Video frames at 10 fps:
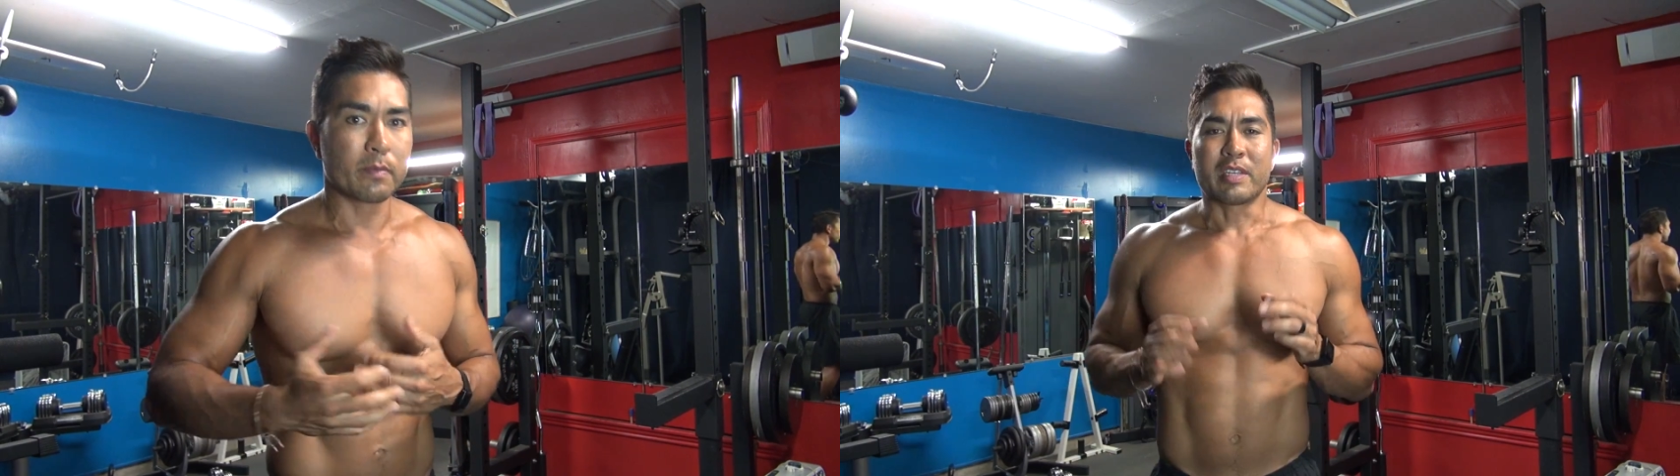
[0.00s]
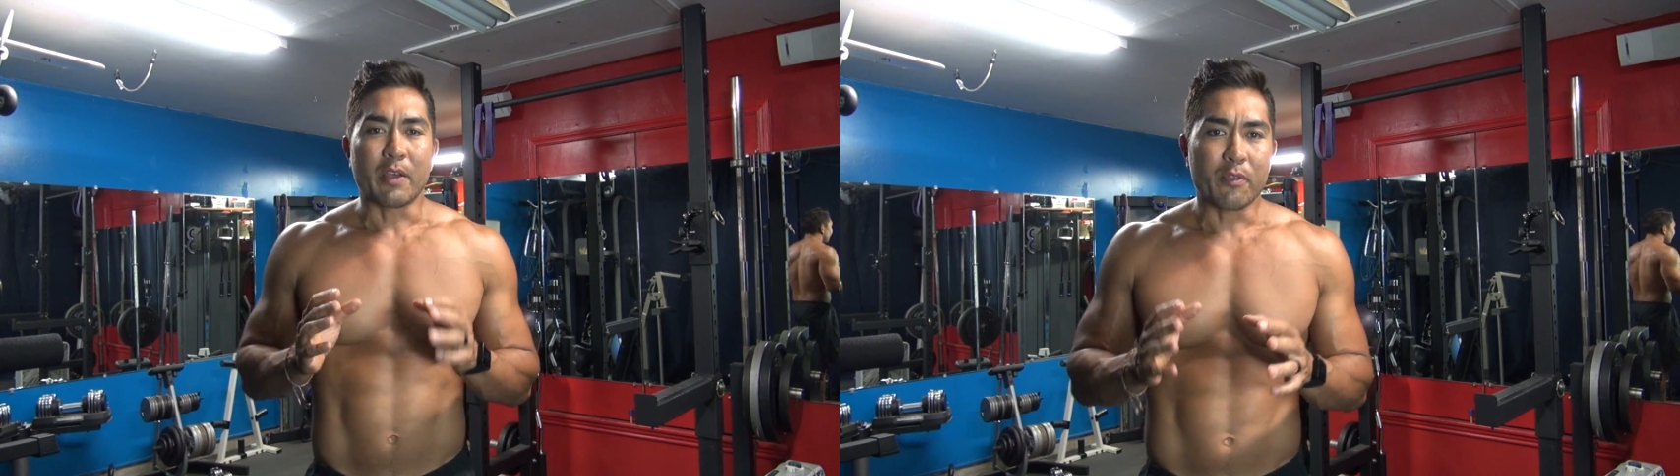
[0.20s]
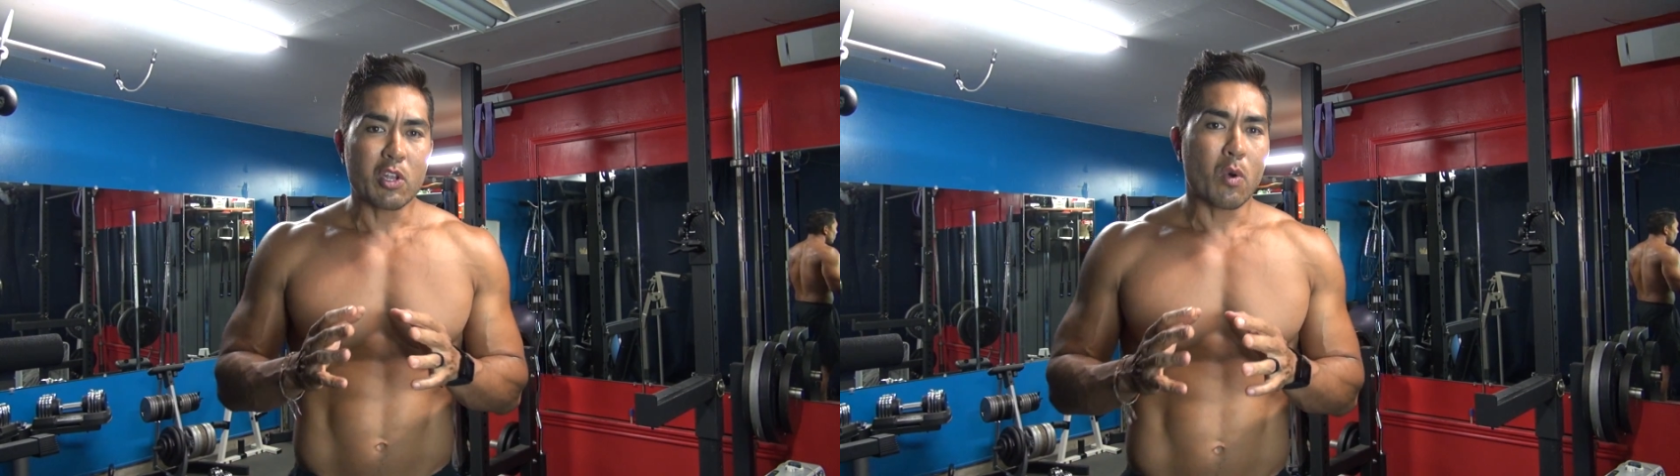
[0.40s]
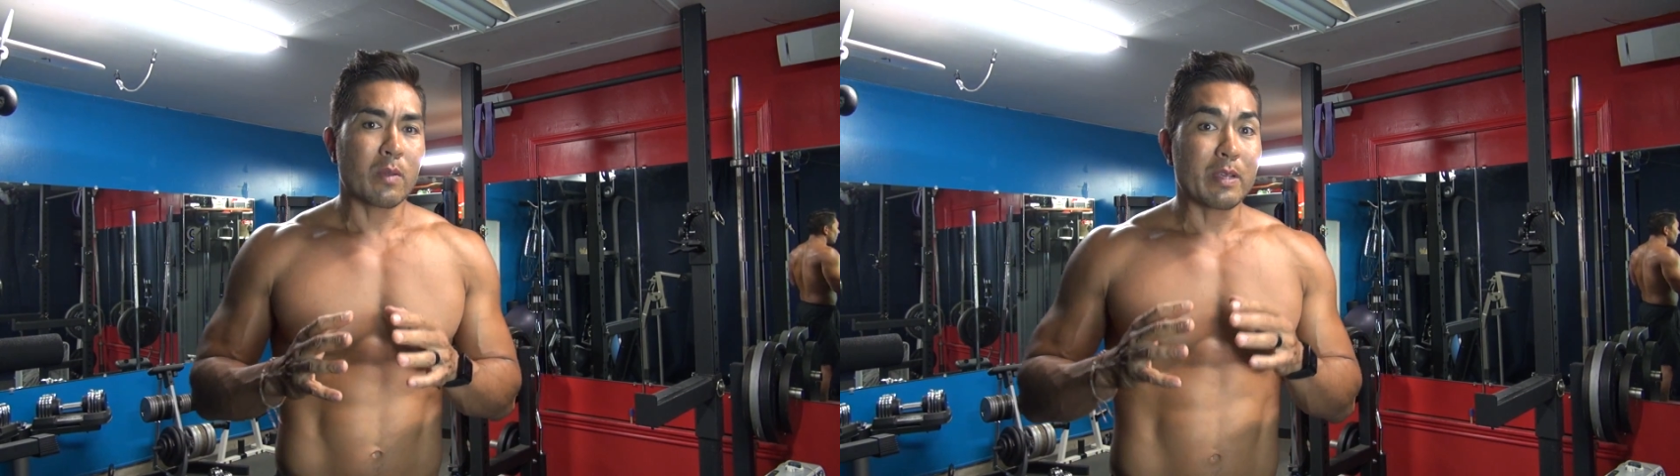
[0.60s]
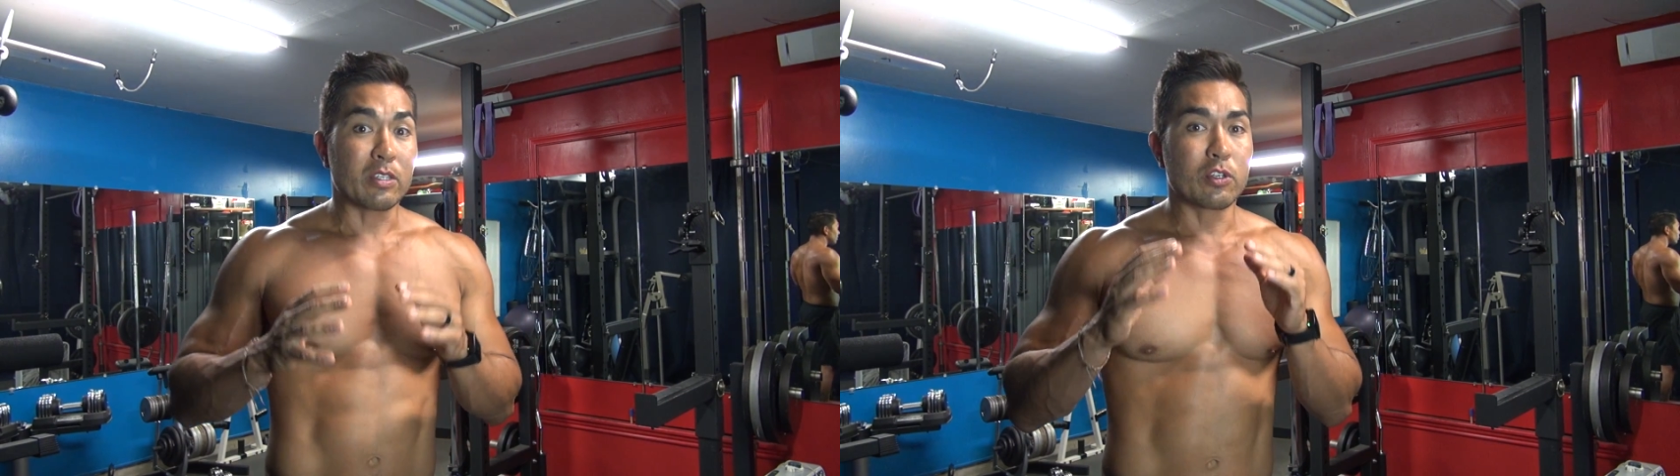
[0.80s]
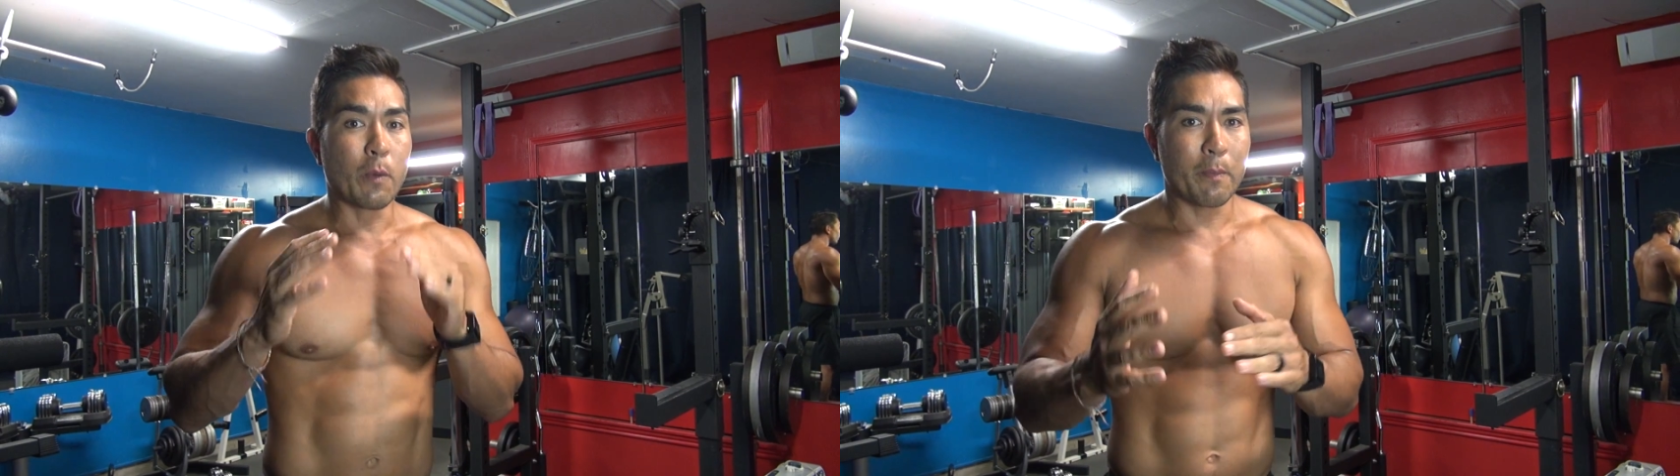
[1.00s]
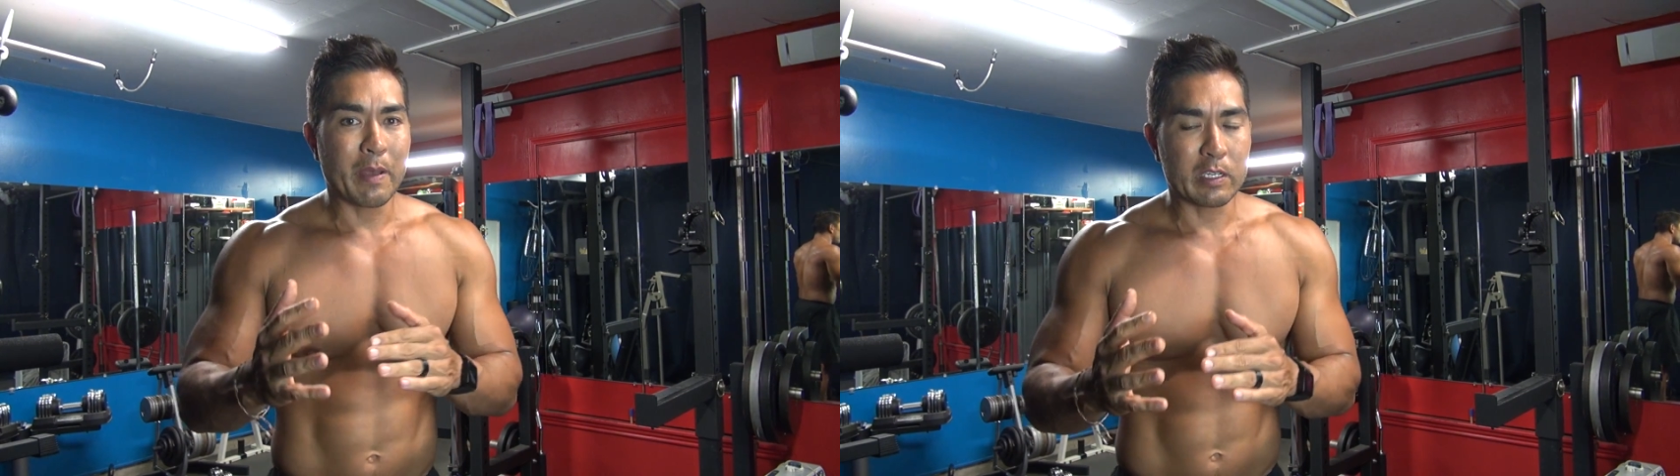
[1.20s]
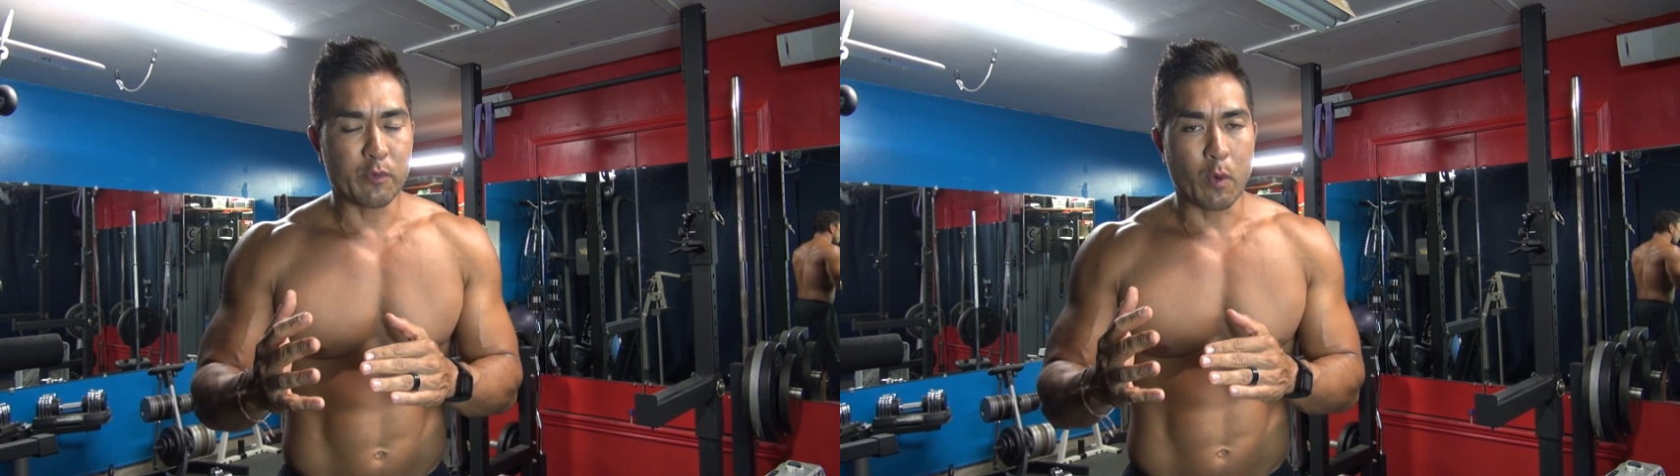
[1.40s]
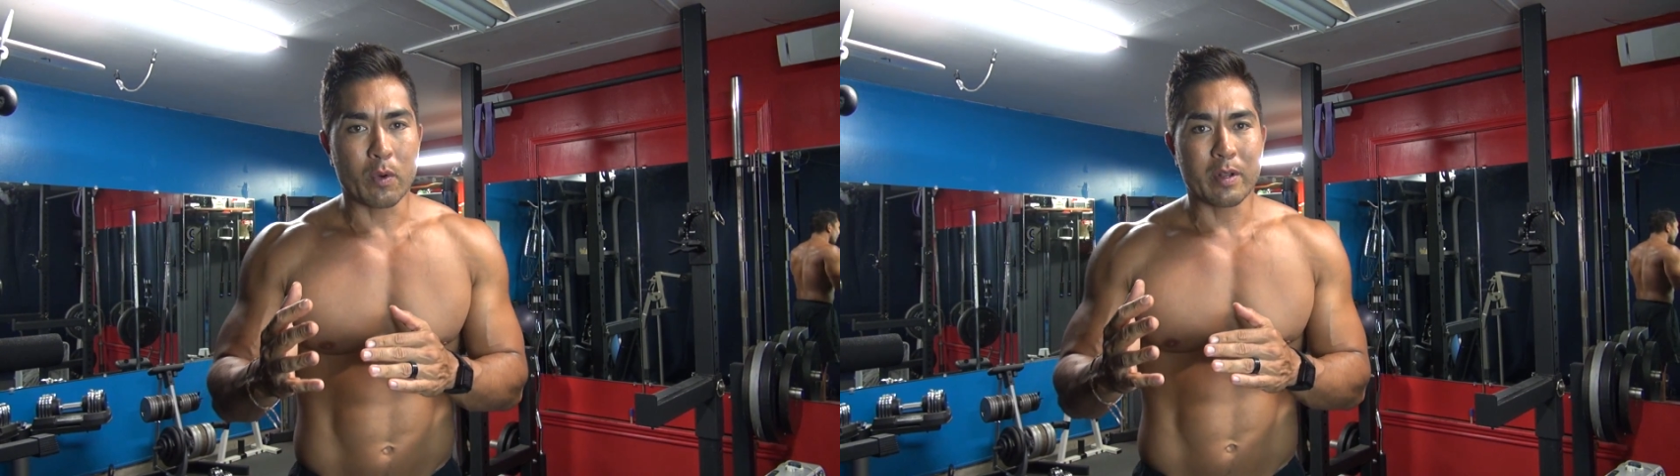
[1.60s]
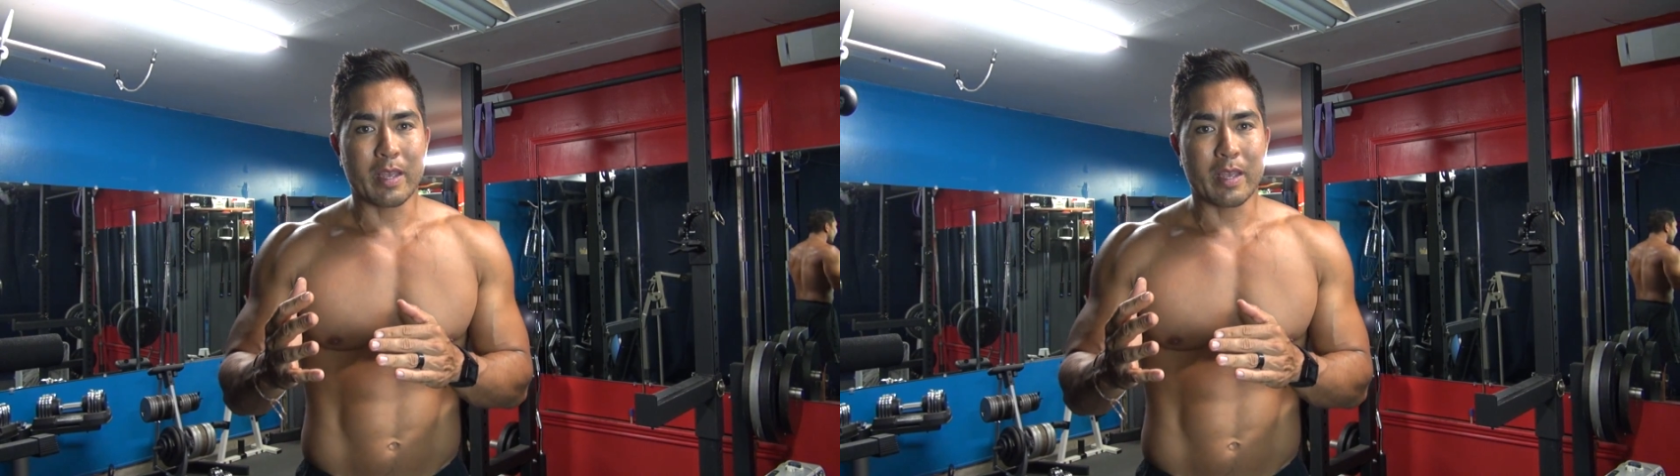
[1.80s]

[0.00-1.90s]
You definitely don't want to be super pitched forward,